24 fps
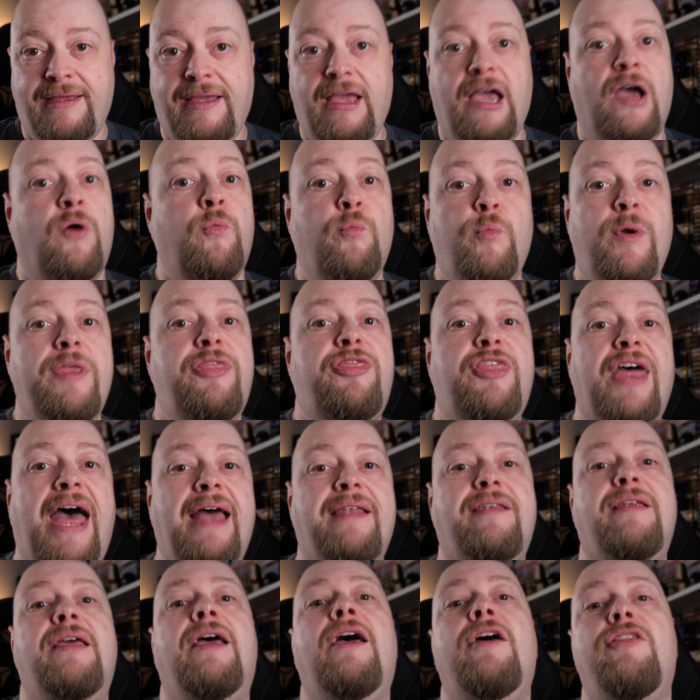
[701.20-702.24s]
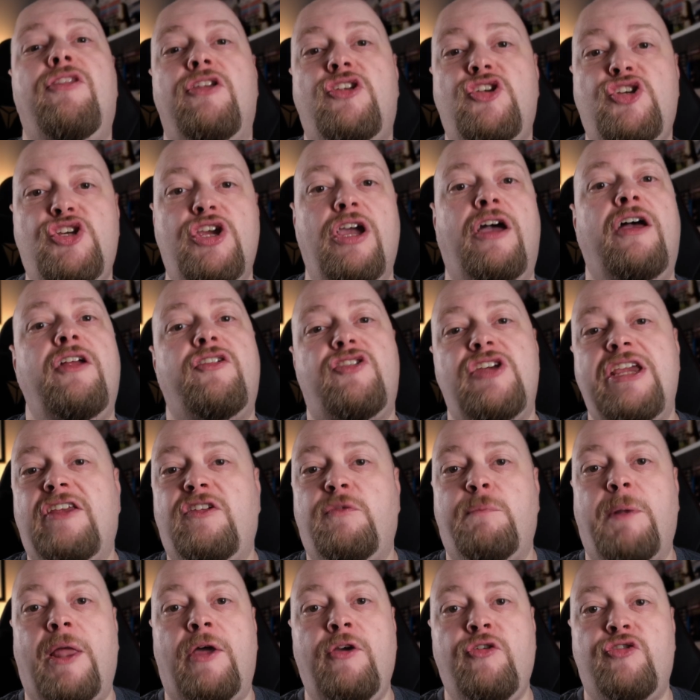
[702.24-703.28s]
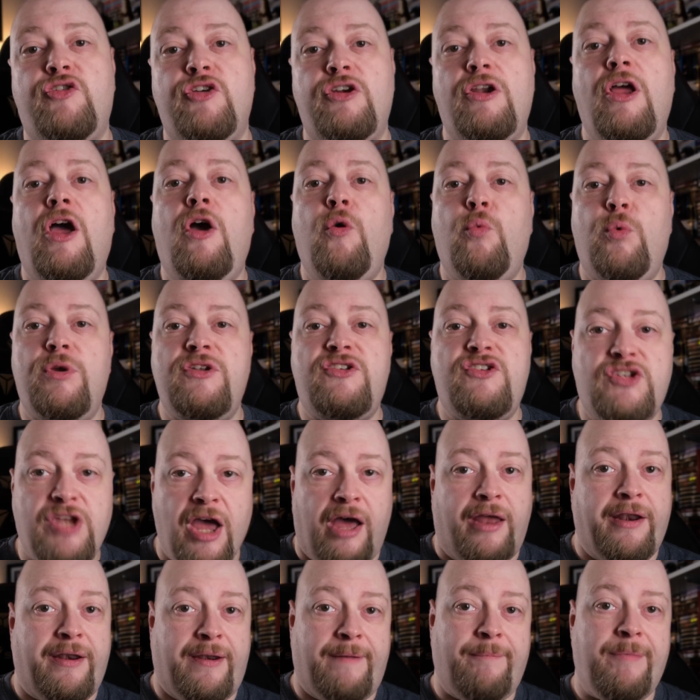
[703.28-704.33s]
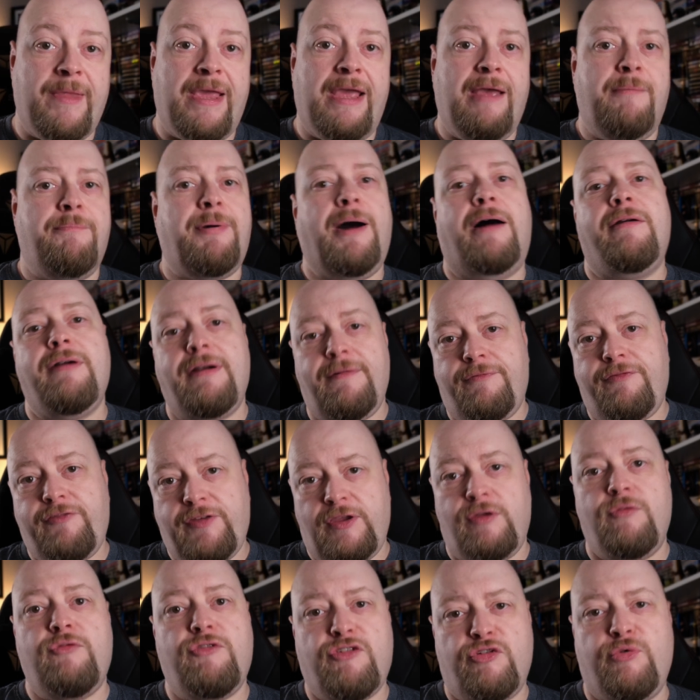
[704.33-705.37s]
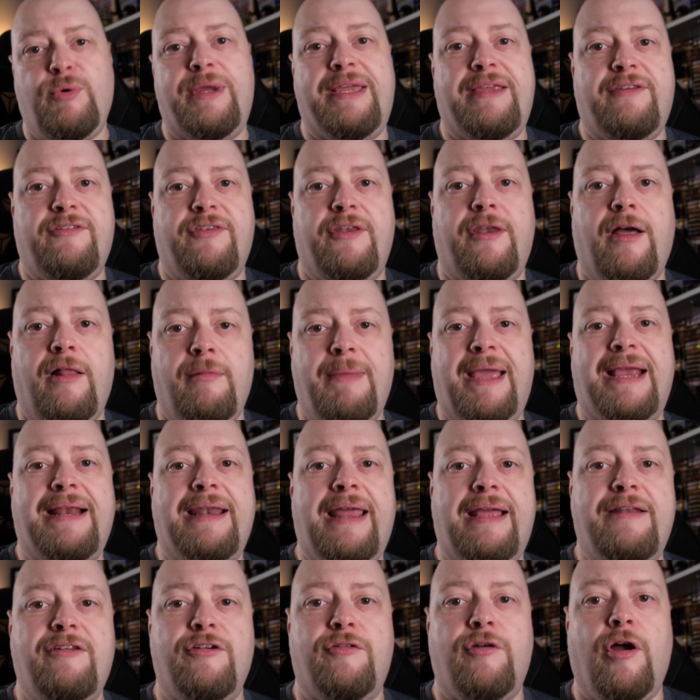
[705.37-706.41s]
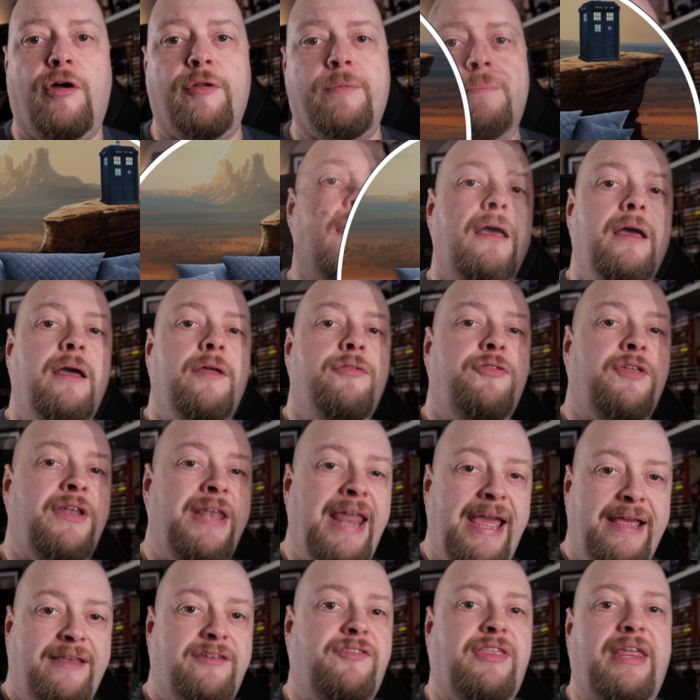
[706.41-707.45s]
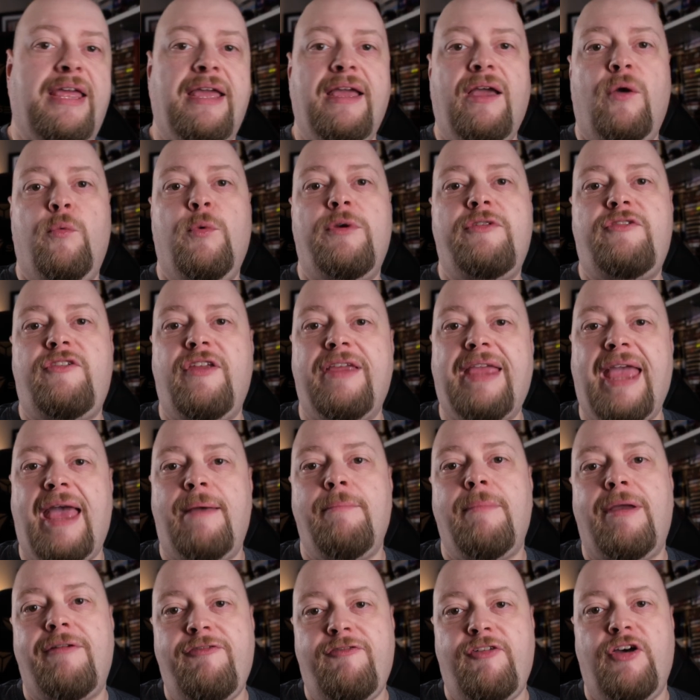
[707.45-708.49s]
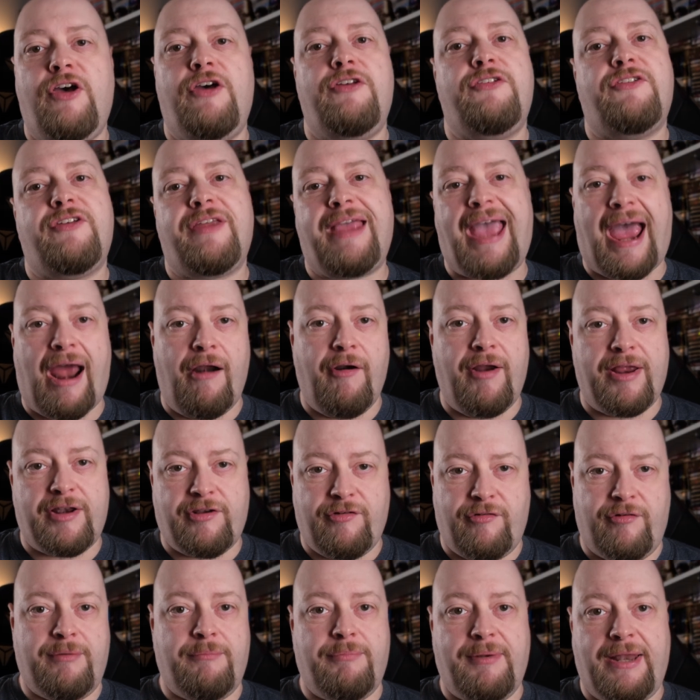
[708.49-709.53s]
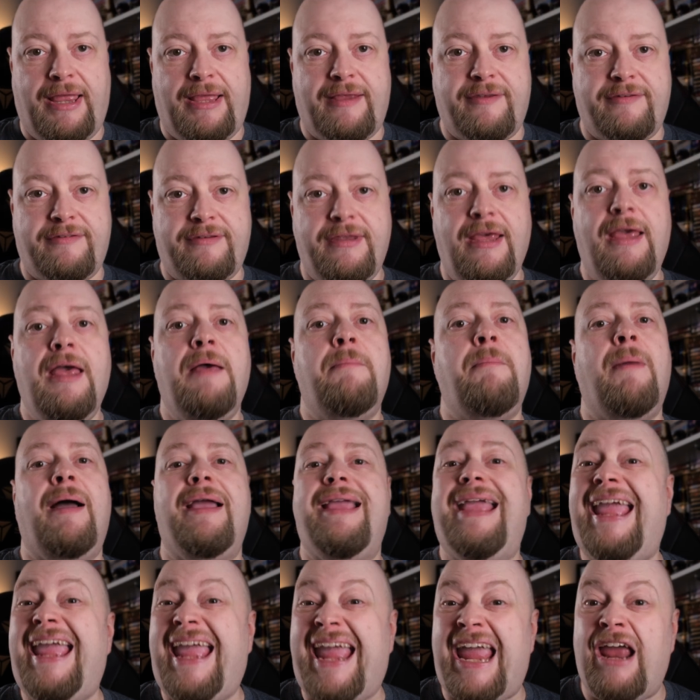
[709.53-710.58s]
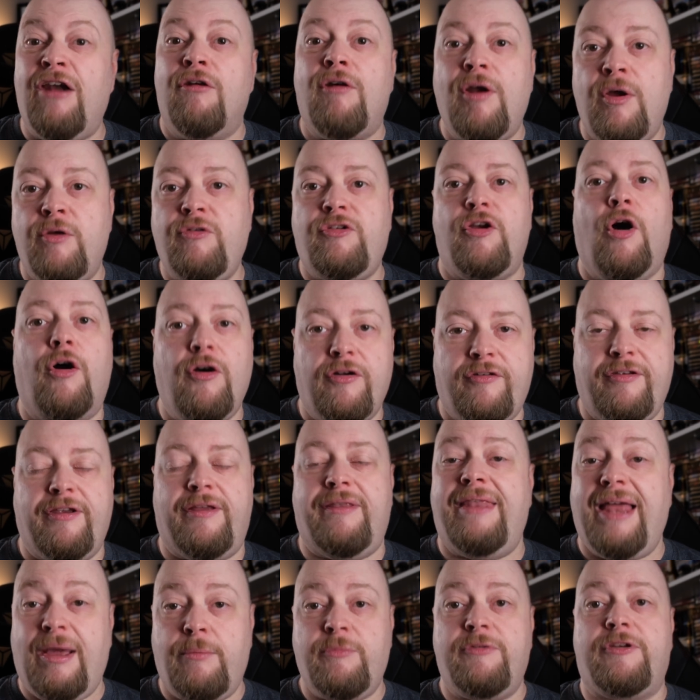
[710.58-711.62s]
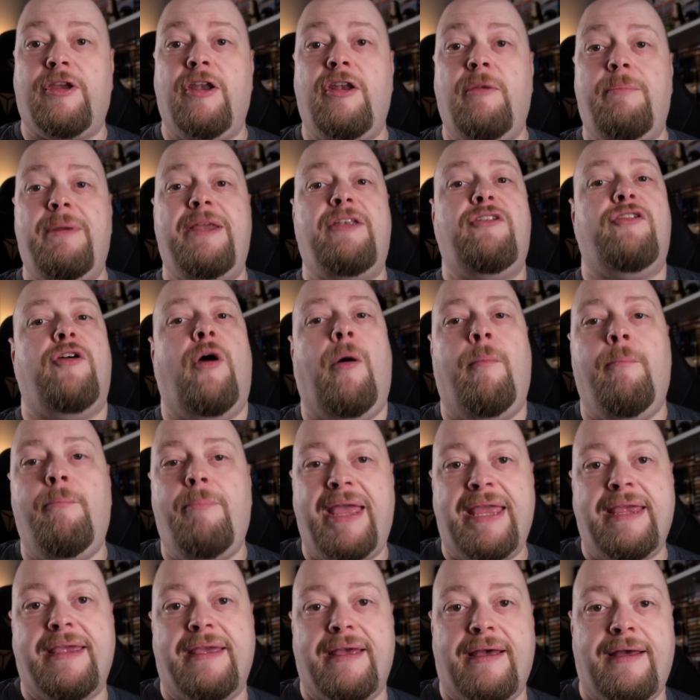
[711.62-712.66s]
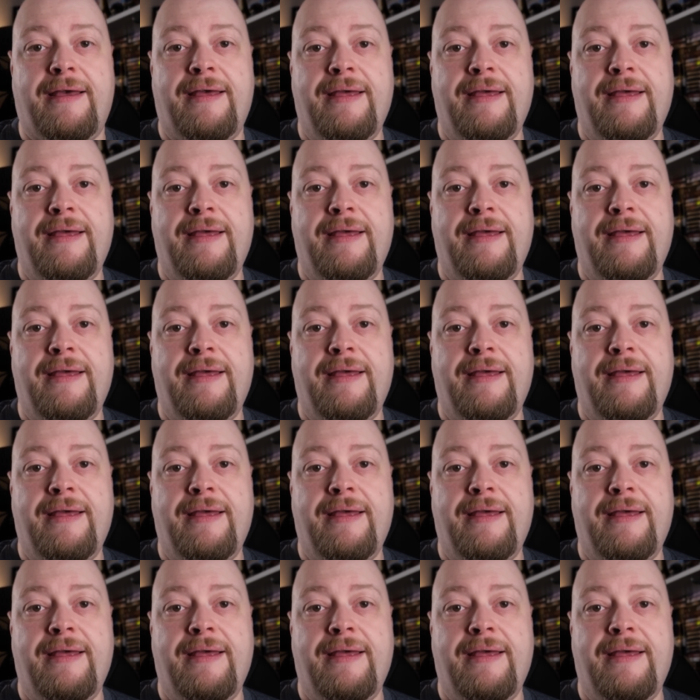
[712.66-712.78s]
And with that, the church explosion was done, bar a few tweaks that I'll make later on. The next thing was to get my first character in place, my hero doctor. That was going to be Tom Baker.